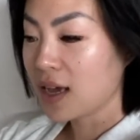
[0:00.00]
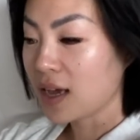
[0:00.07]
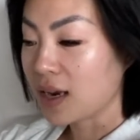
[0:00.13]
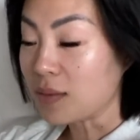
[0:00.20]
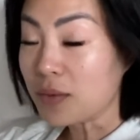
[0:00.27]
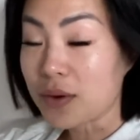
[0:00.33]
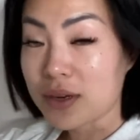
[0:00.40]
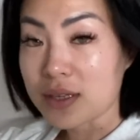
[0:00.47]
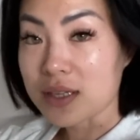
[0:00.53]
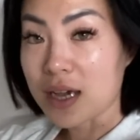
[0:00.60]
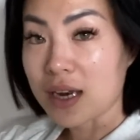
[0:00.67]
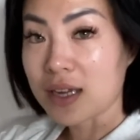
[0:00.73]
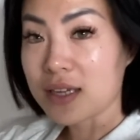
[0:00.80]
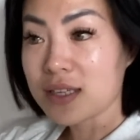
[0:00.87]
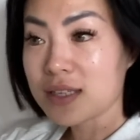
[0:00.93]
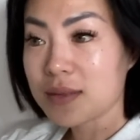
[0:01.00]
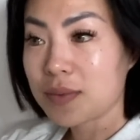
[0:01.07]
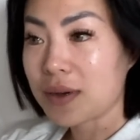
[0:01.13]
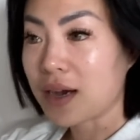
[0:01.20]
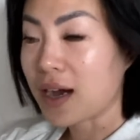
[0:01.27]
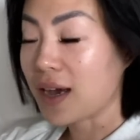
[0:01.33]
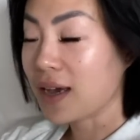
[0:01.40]
and I'm going to tennis,
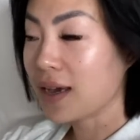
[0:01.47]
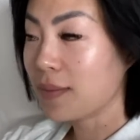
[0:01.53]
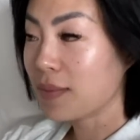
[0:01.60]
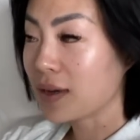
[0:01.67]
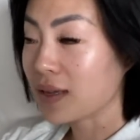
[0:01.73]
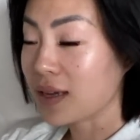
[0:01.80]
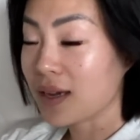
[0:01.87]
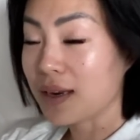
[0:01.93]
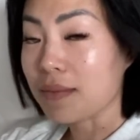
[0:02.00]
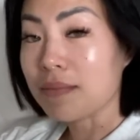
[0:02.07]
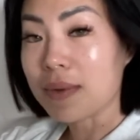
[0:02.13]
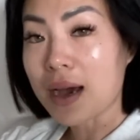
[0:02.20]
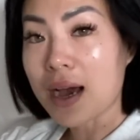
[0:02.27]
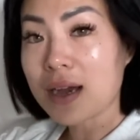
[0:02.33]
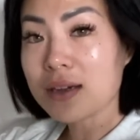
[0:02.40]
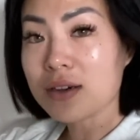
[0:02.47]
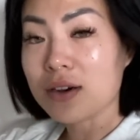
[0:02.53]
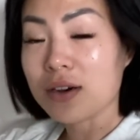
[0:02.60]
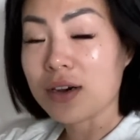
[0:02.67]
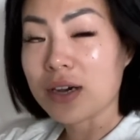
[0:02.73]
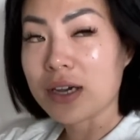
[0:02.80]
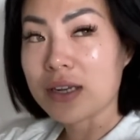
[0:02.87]
but I am getting back
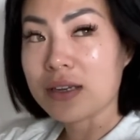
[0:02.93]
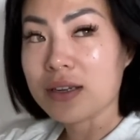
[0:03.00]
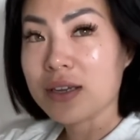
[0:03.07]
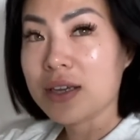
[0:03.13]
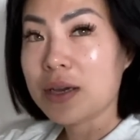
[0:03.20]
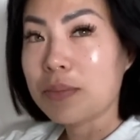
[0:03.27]
on